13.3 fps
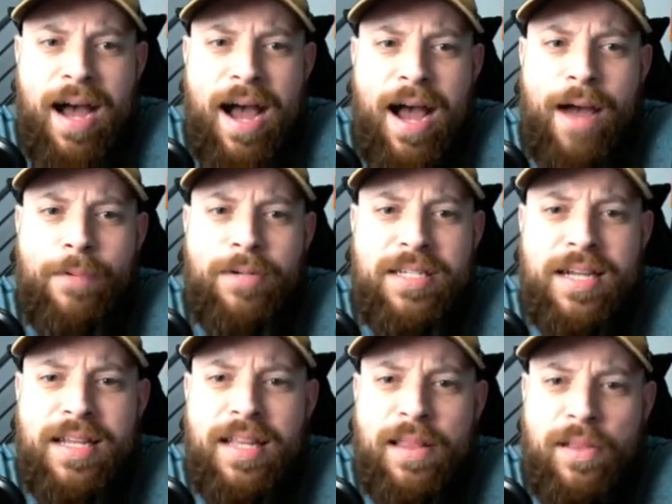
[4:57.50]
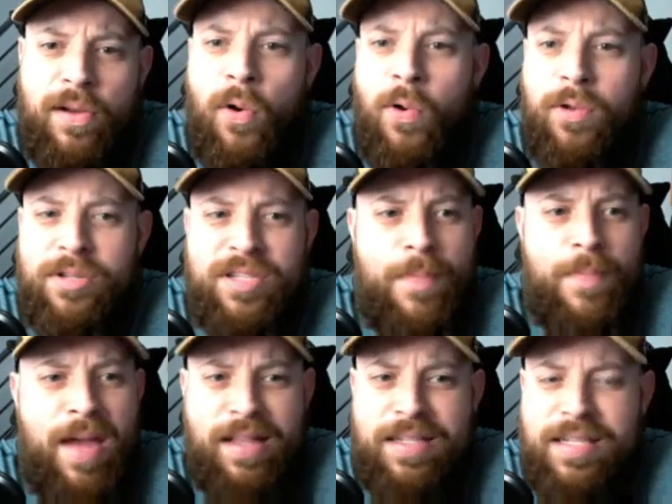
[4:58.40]
I would say that the goal is to
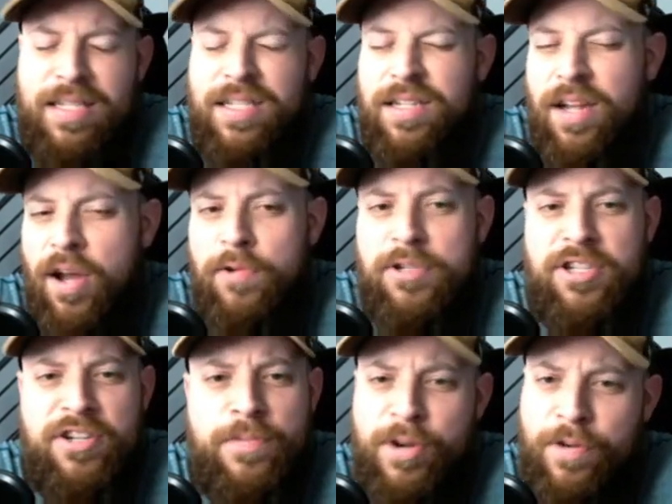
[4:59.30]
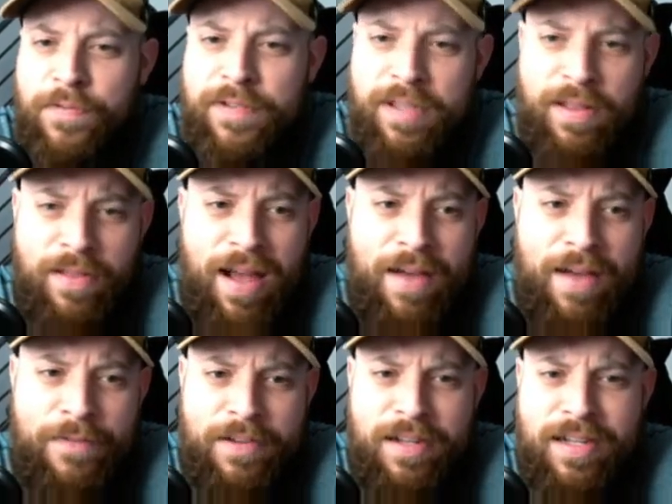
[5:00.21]
make this his go-to move to the
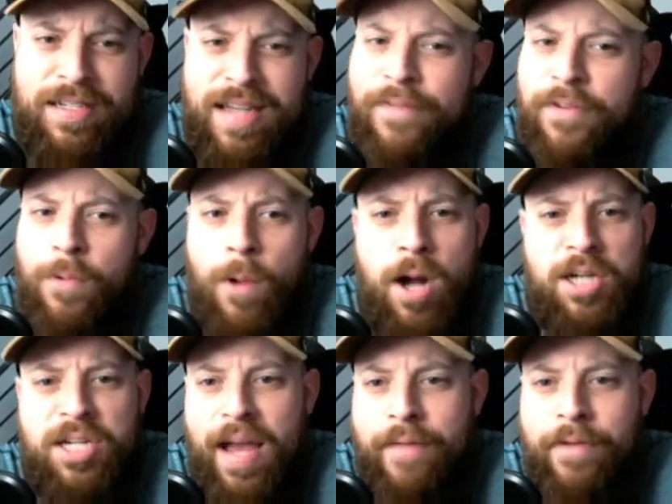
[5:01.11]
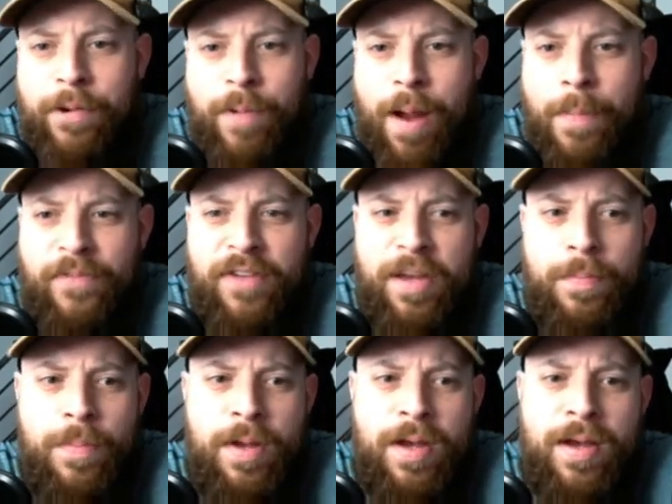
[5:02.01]
left, because after watching every rep of
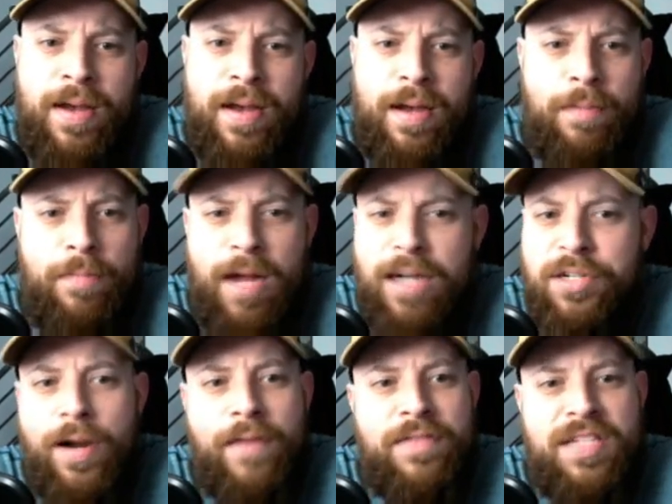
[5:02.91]
him, I'm not sure I've